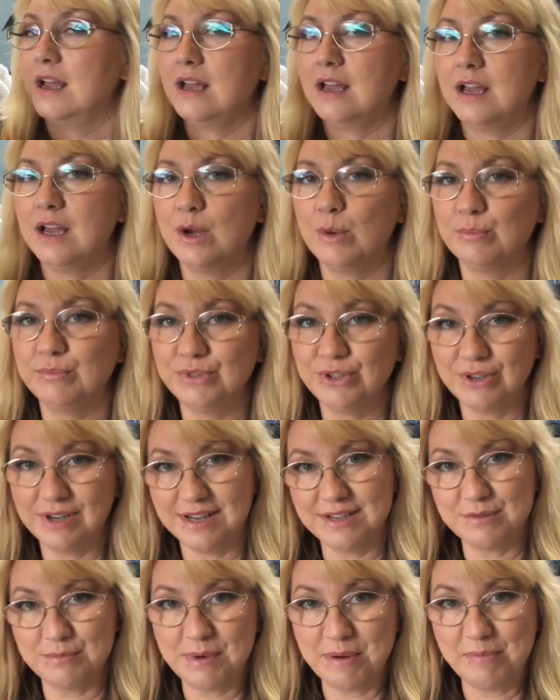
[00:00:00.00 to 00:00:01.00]
Um, you
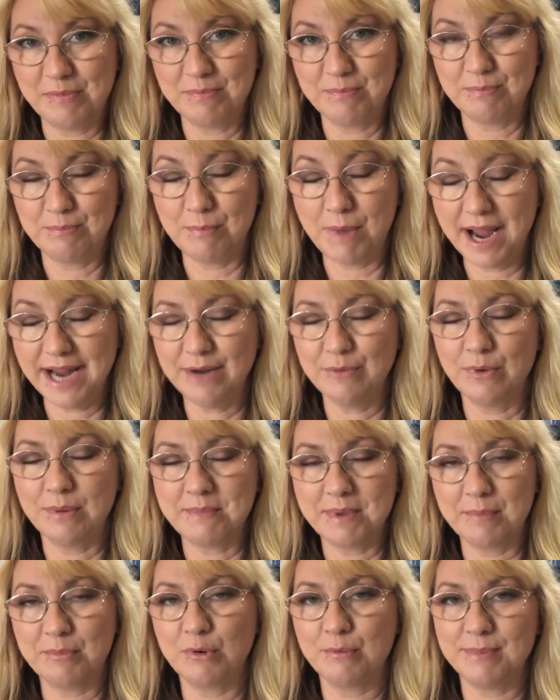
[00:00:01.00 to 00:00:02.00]
guys rem might
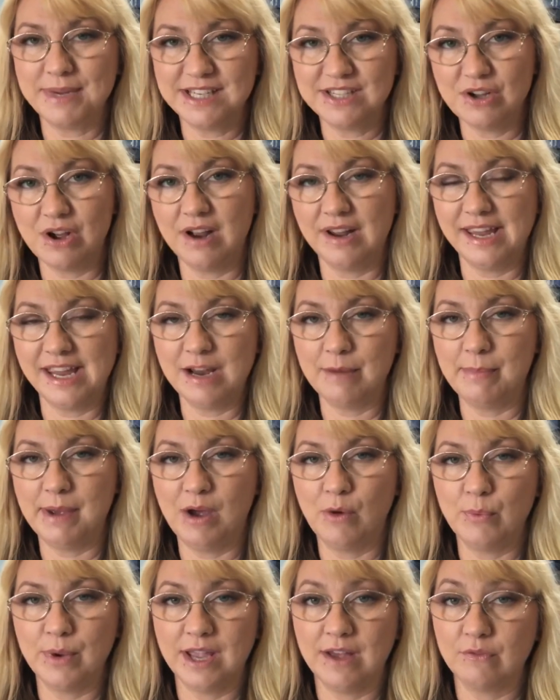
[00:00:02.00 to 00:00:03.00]
remember me talking
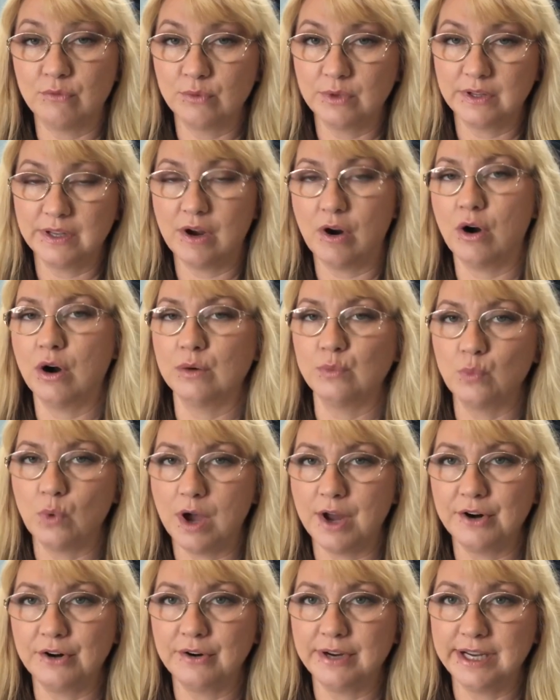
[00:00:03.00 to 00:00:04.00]
about we have really hard
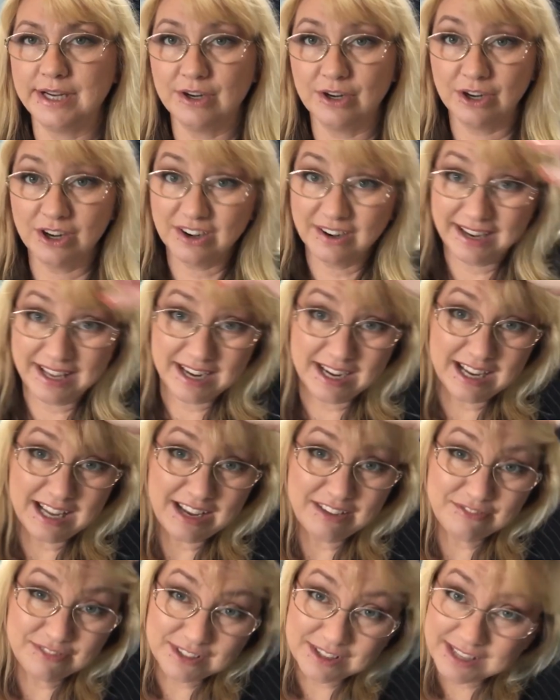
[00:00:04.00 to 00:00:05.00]
water here and I
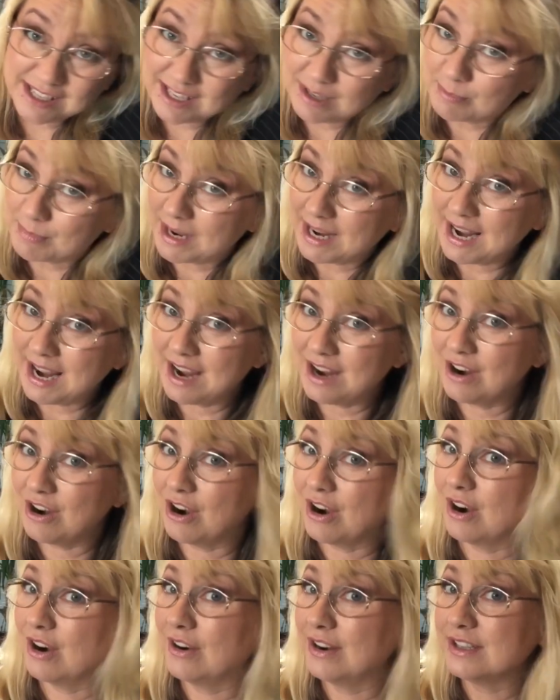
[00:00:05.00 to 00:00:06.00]
feel like my
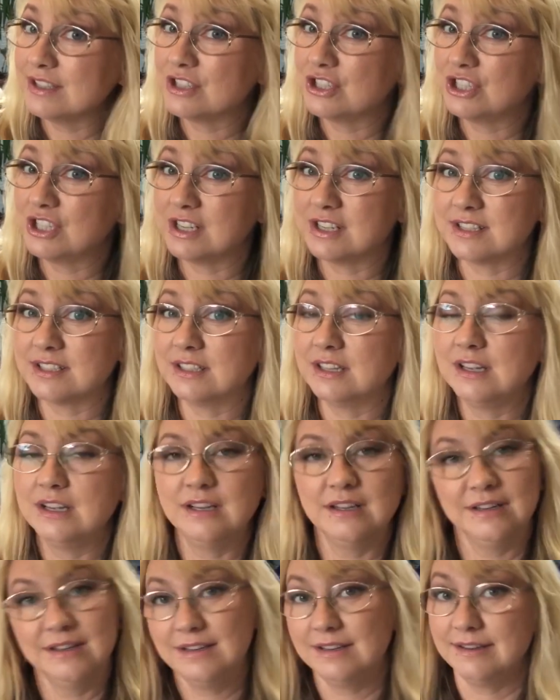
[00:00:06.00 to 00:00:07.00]
hair is just
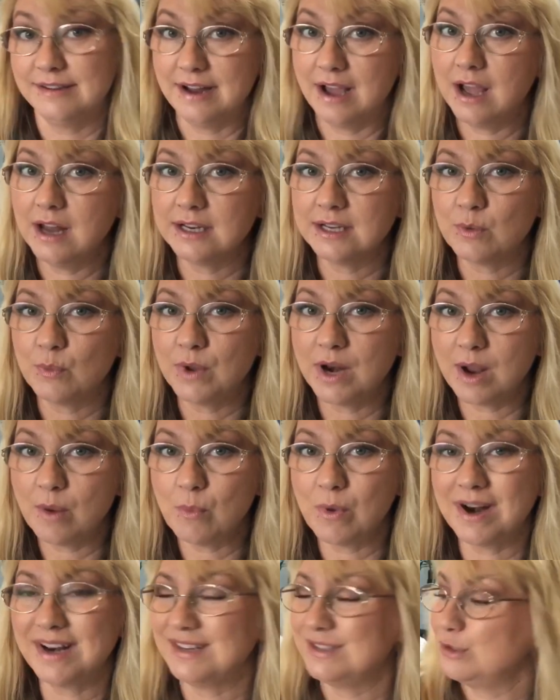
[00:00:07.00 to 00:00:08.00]
not what I
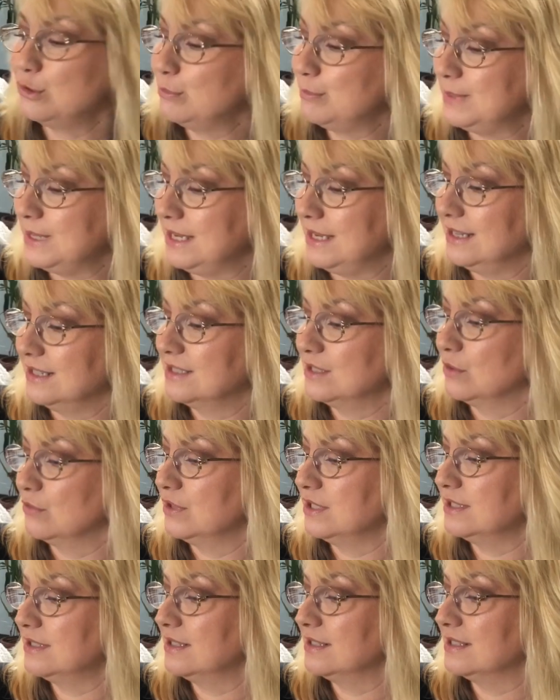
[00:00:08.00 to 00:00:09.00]
want it to be. So
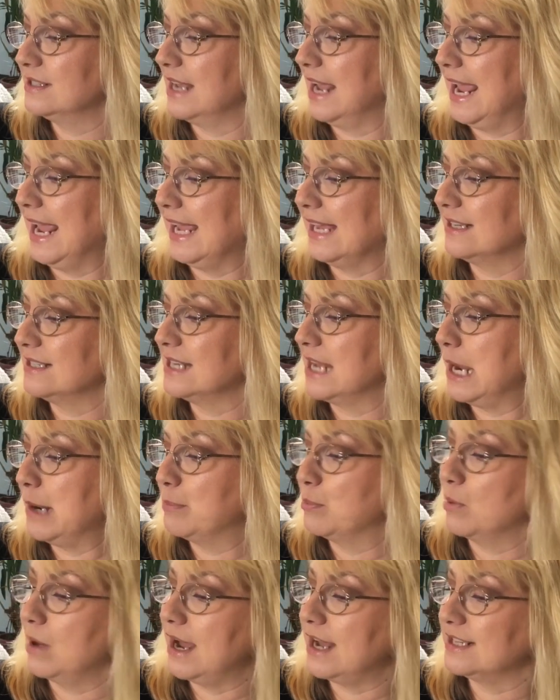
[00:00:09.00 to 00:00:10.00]
this is an
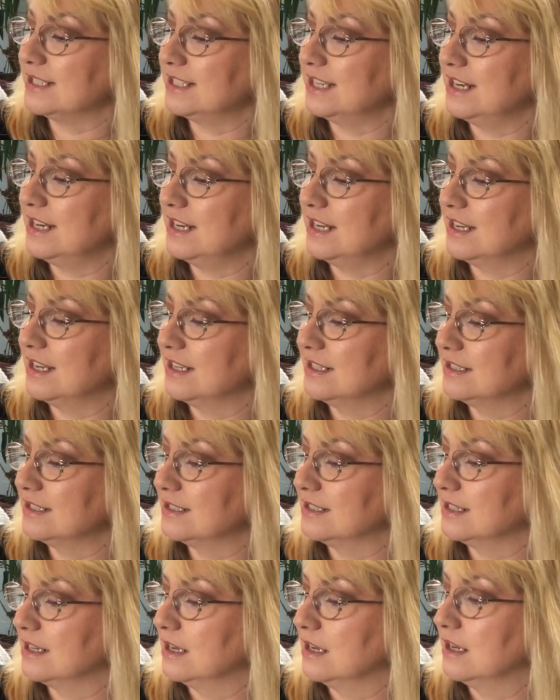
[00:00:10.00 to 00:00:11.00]

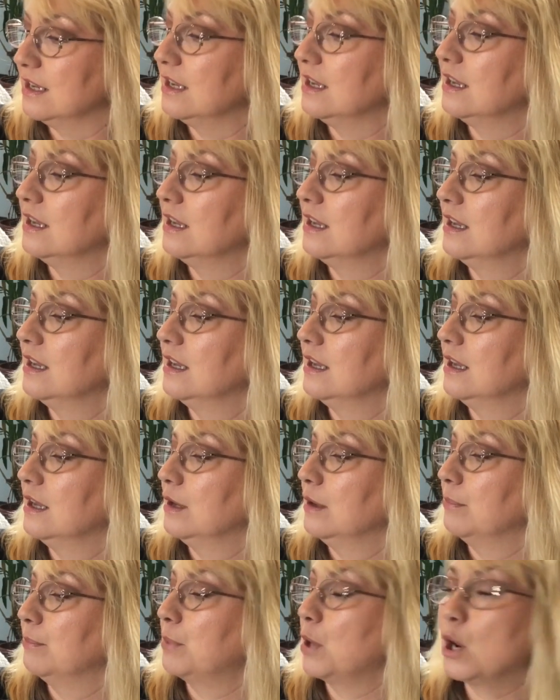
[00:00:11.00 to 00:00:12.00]
anti-brassiness
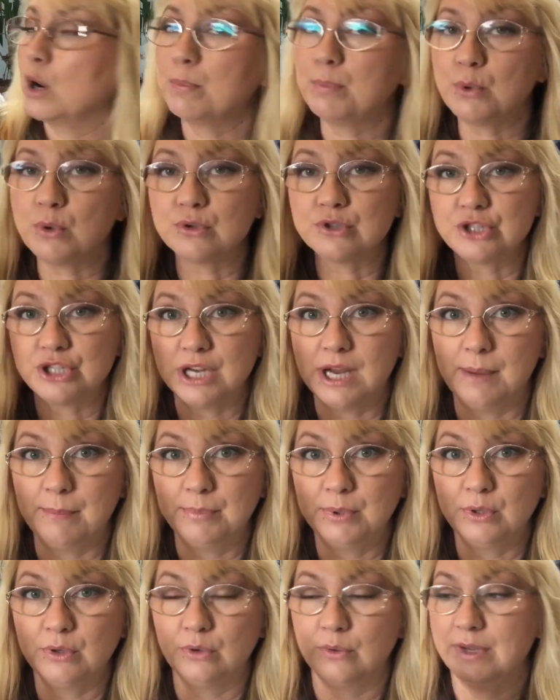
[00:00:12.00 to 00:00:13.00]
purple
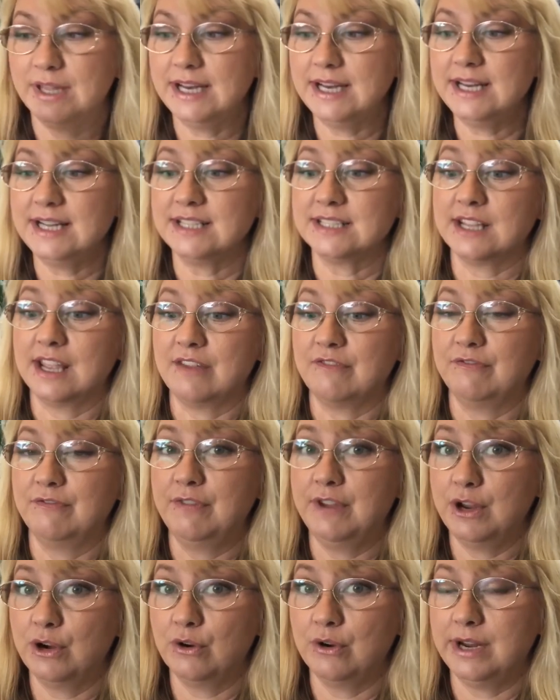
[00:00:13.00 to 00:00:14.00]
shampoo and it is a
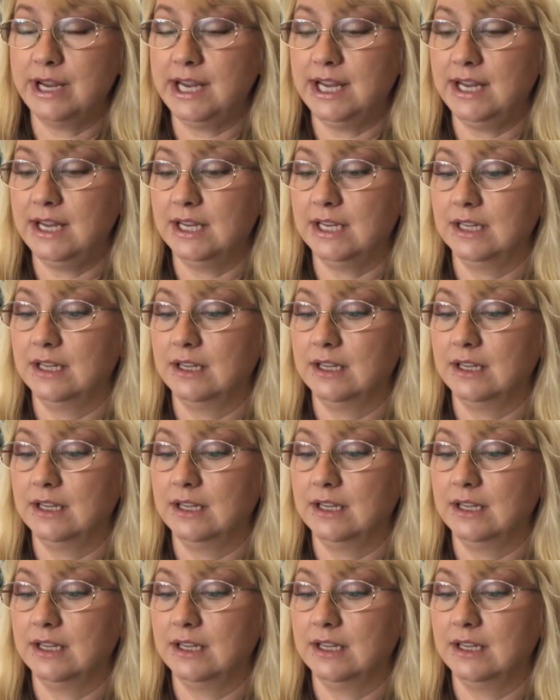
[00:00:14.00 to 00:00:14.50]
very,